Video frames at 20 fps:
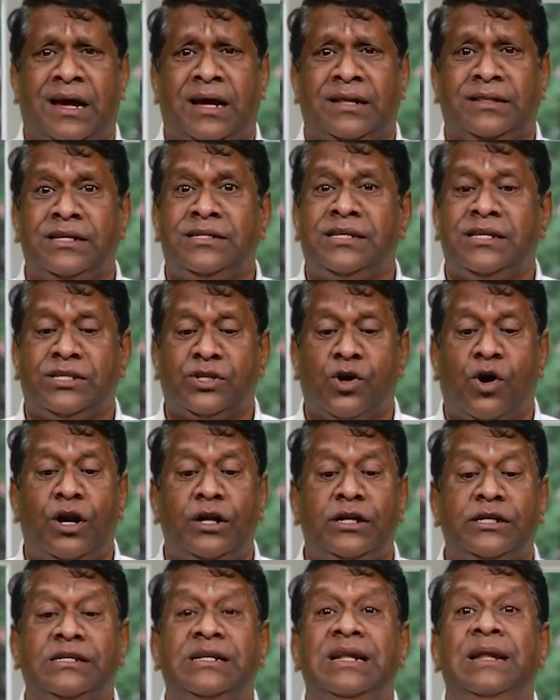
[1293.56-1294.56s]
This is
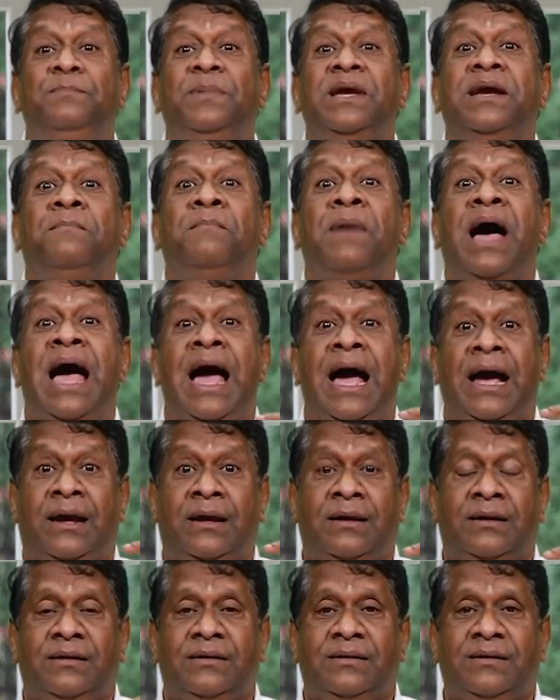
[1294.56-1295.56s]
called a sleeping
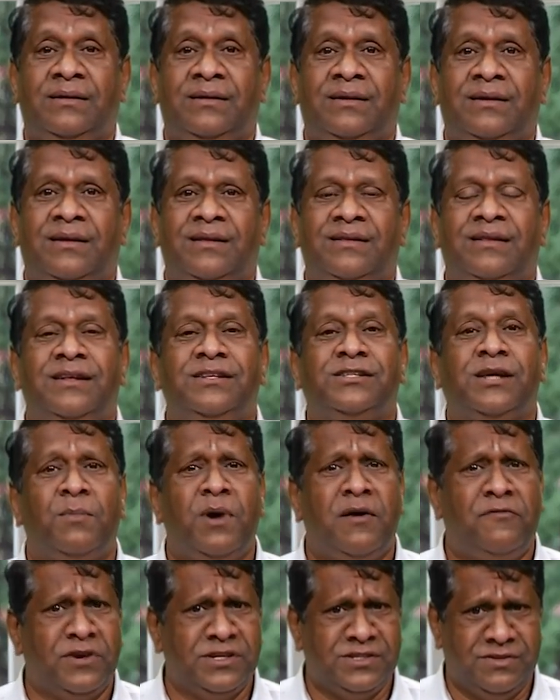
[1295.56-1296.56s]
bag. Then some
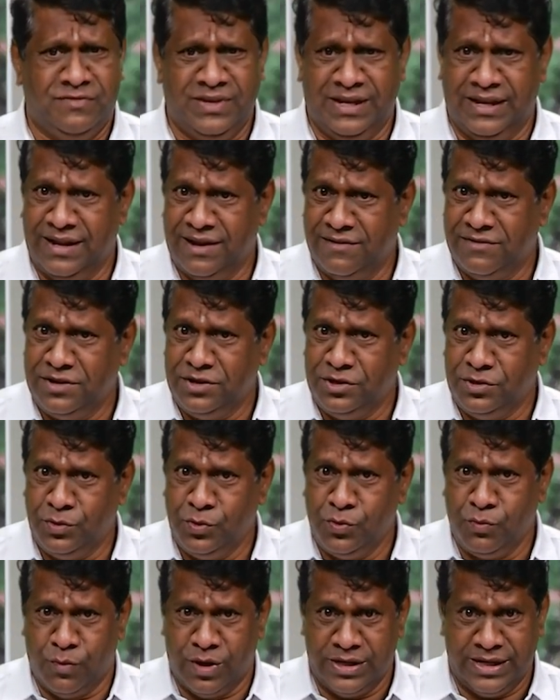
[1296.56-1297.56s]
of us, we never
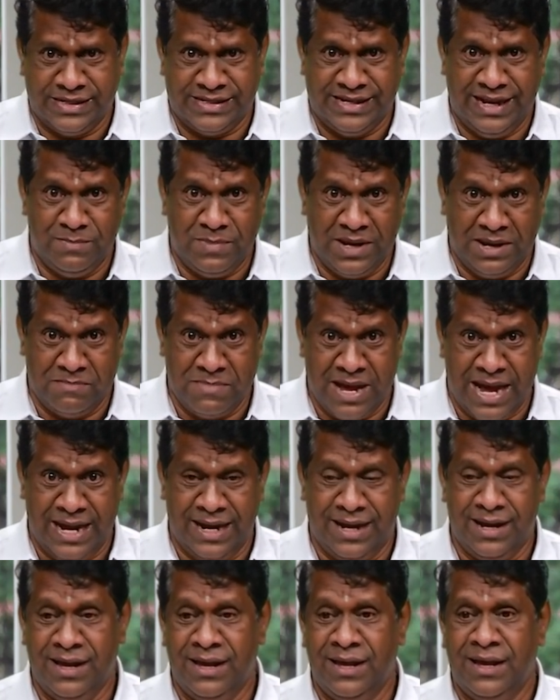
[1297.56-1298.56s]
knew what is sleeping
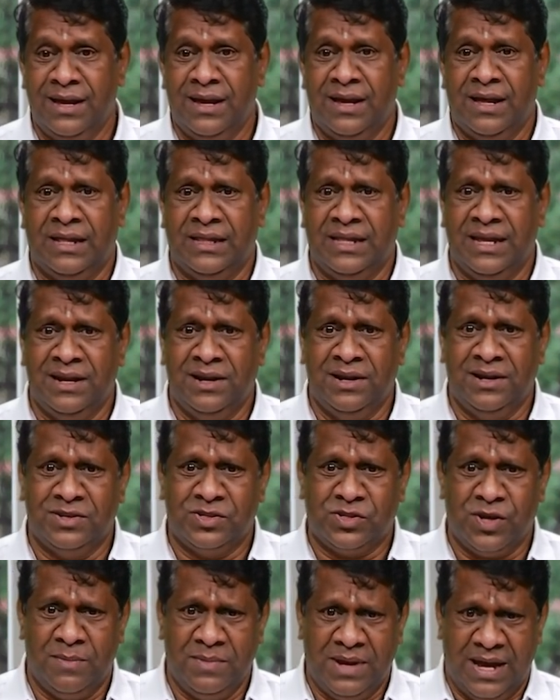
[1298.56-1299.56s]
bag. And then
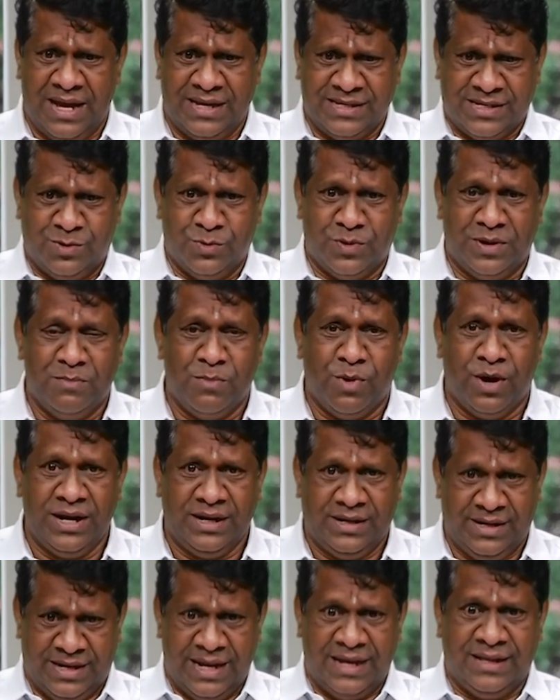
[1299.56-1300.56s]
Swami asked one
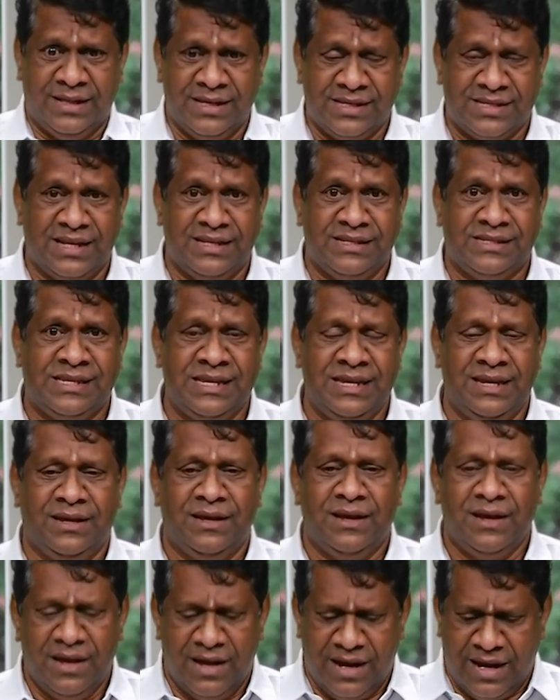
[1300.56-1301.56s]
boy, take this and
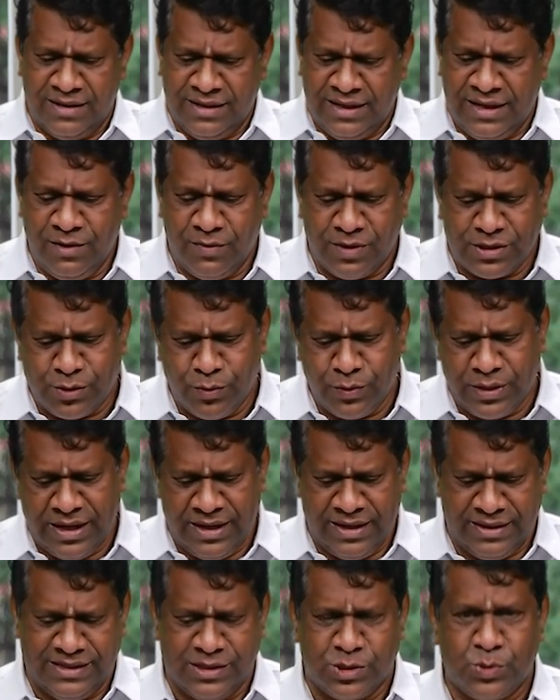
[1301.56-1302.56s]
see. And he was
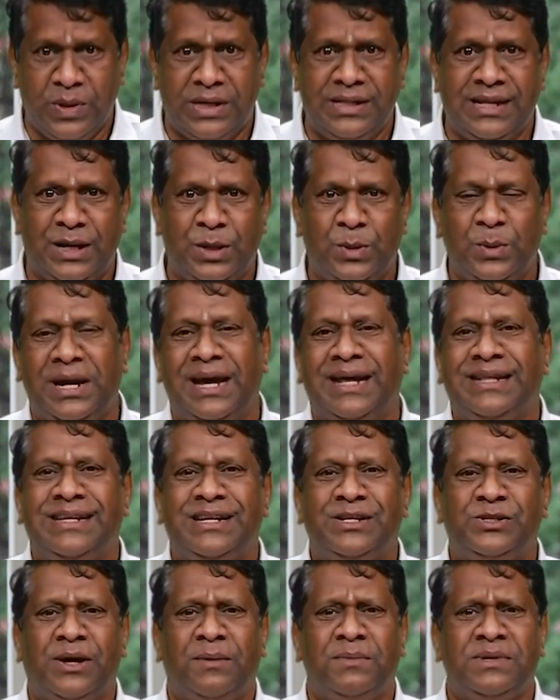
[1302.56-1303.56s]
looking this way, that way. And
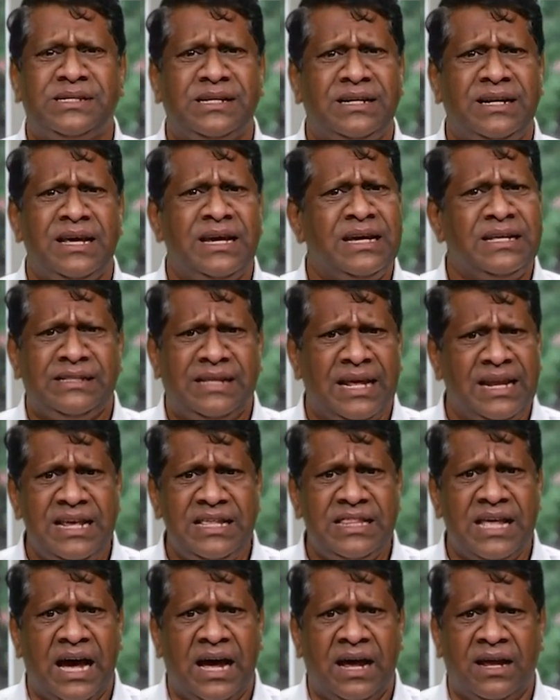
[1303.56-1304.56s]
then Swami said,
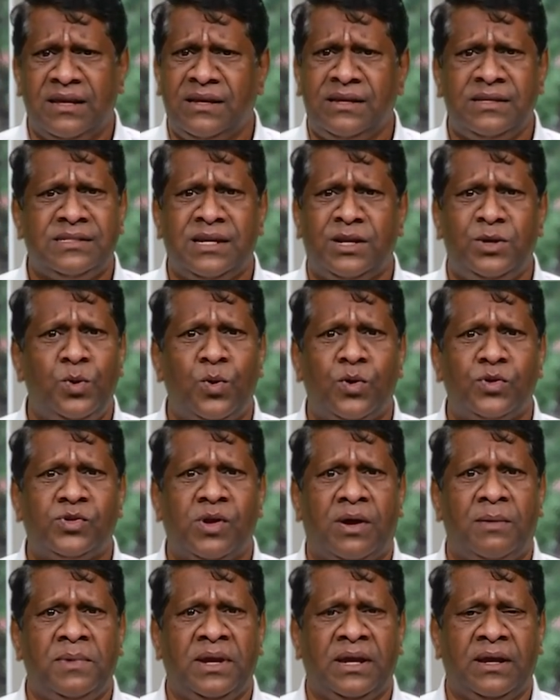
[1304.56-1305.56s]
Telida. He said, no,
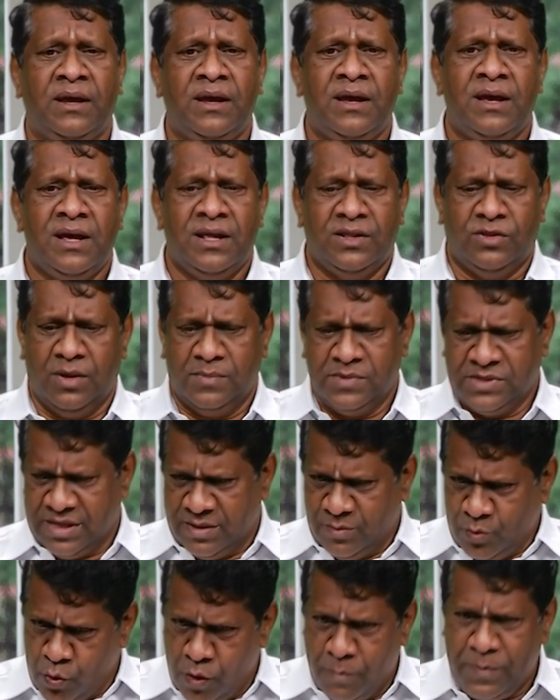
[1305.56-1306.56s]
Swami. Swami
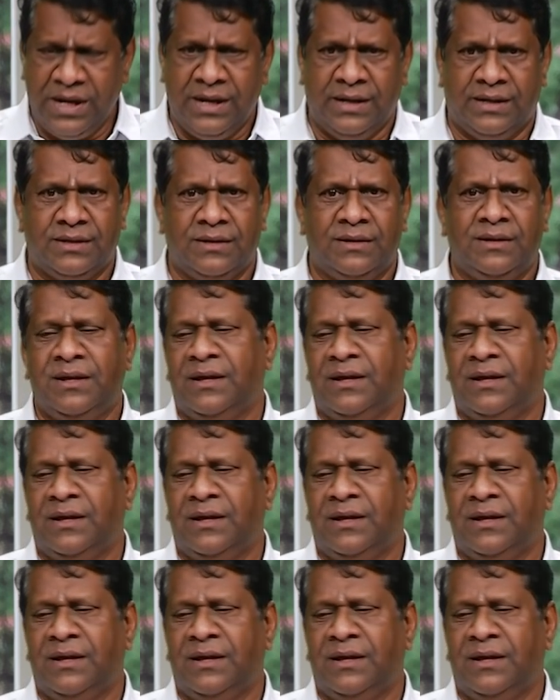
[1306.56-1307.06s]
said, open it.